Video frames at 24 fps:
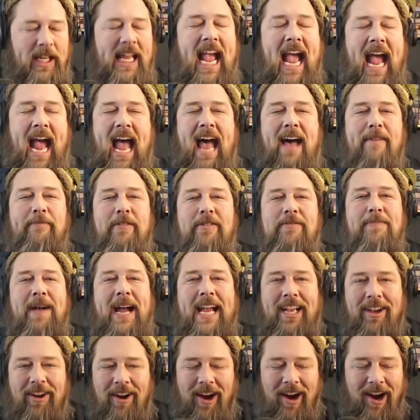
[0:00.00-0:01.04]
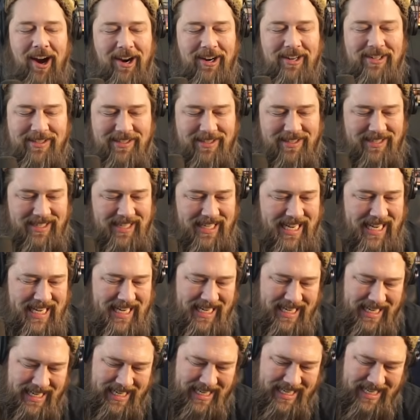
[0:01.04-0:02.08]
half of my cards
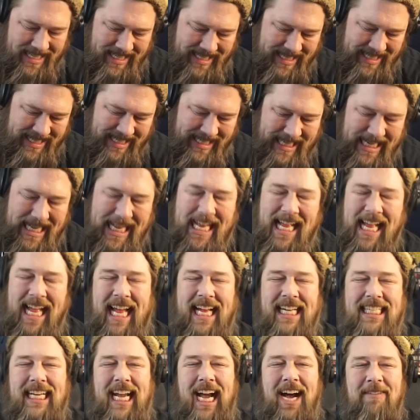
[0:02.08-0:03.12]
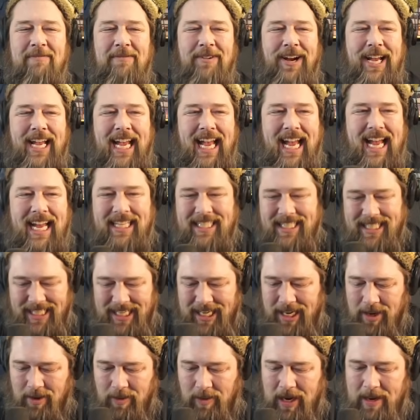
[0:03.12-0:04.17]
had cowboy hats.
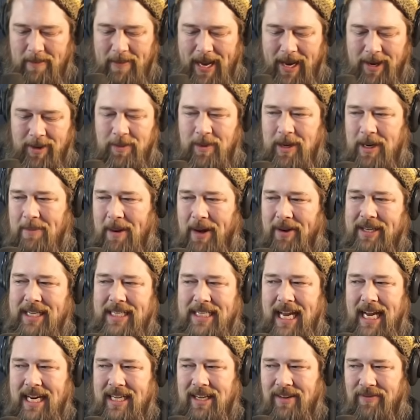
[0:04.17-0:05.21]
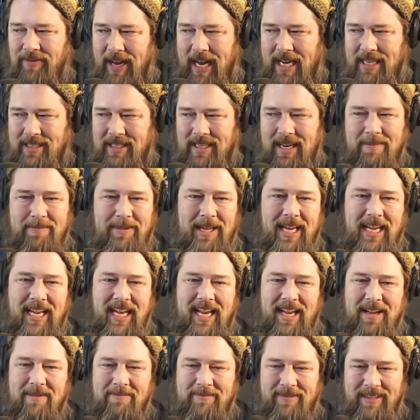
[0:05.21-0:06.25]
What about detective hats in
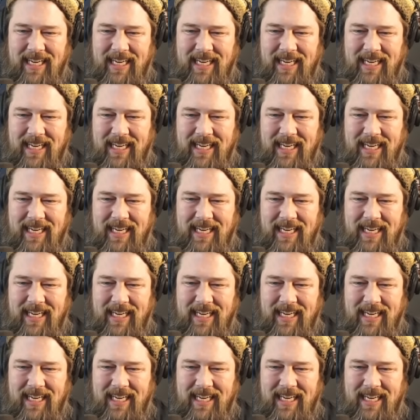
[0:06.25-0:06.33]
MKM?